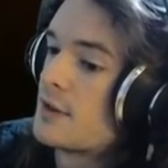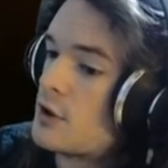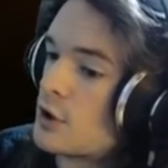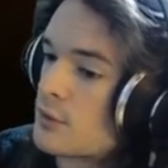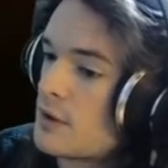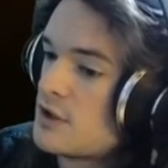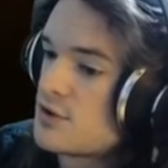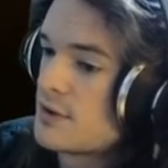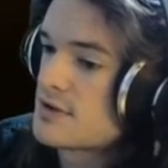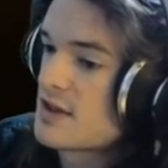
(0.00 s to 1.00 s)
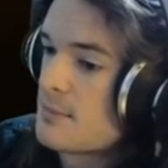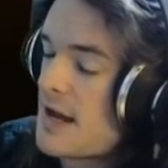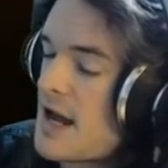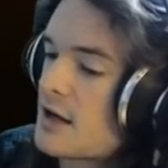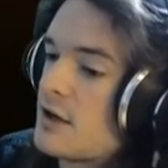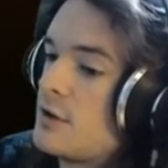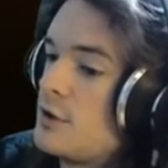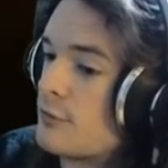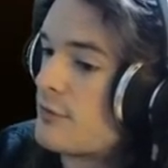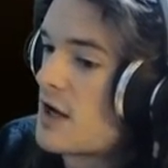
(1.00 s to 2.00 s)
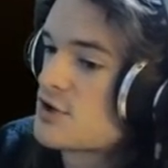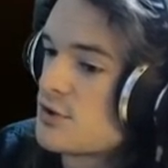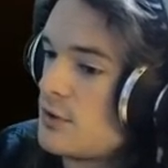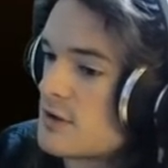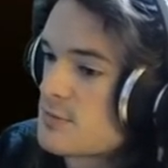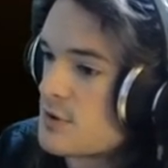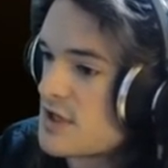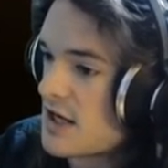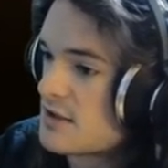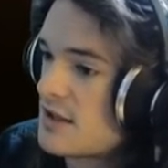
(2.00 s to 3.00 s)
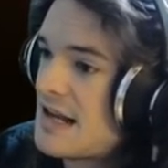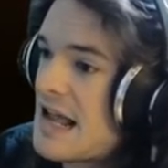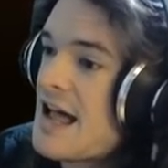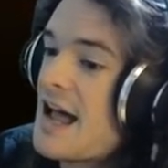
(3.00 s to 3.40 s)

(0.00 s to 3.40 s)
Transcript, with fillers: longer range units in the back, your fragile units protected.